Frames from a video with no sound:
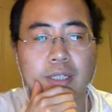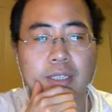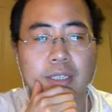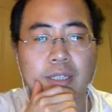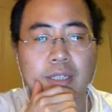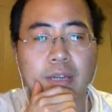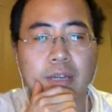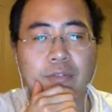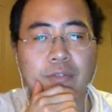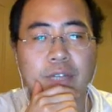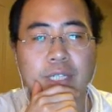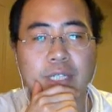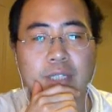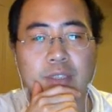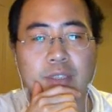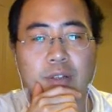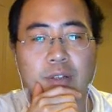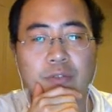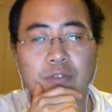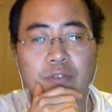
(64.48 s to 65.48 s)

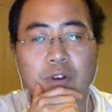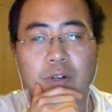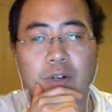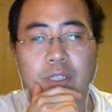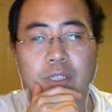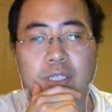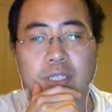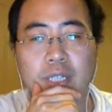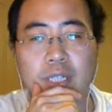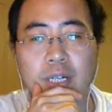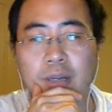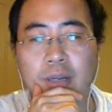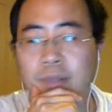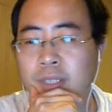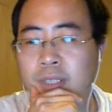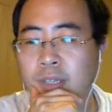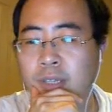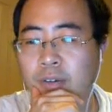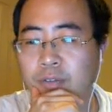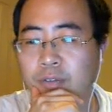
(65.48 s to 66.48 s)
inconvenient for the
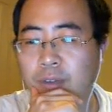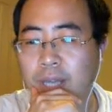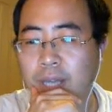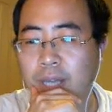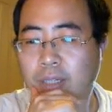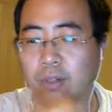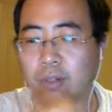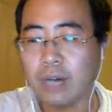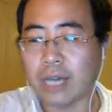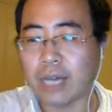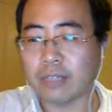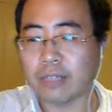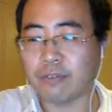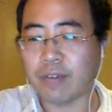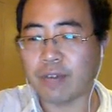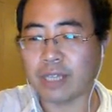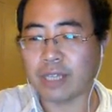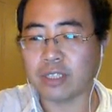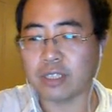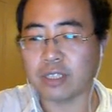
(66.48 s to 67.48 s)
final
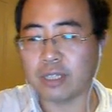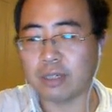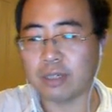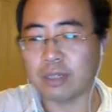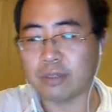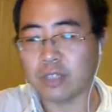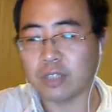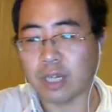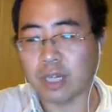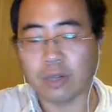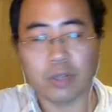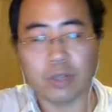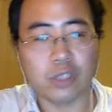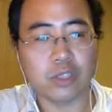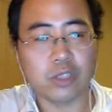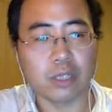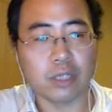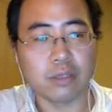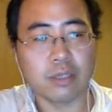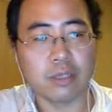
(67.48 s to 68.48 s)
artifact
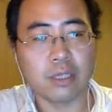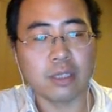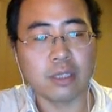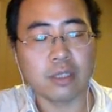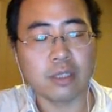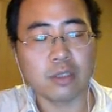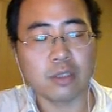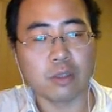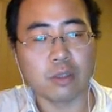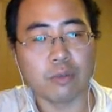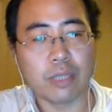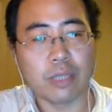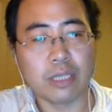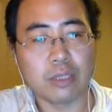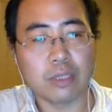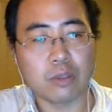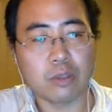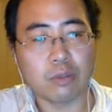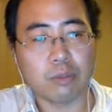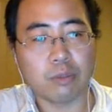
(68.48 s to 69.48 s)
generation. So we
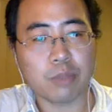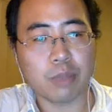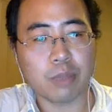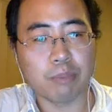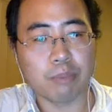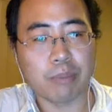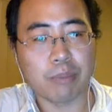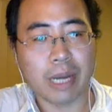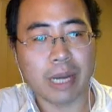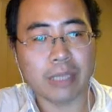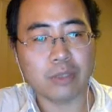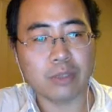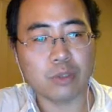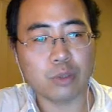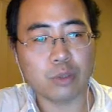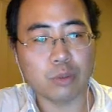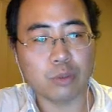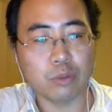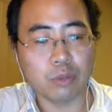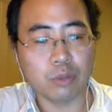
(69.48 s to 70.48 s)
need to combine
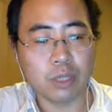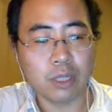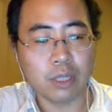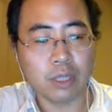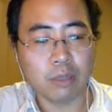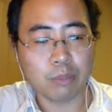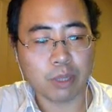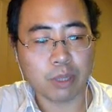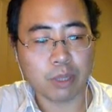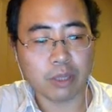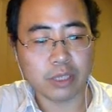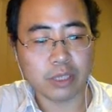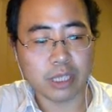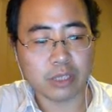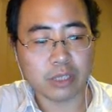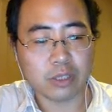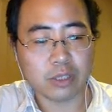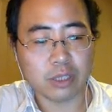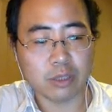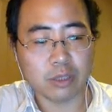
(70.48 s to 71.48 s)
2
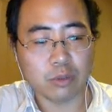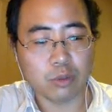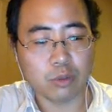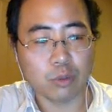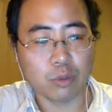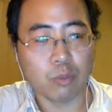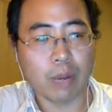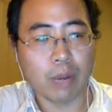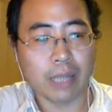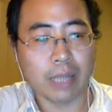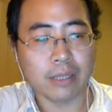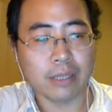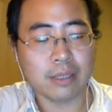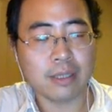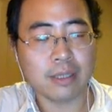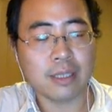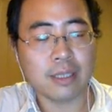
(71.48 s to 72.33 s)
projects into 1.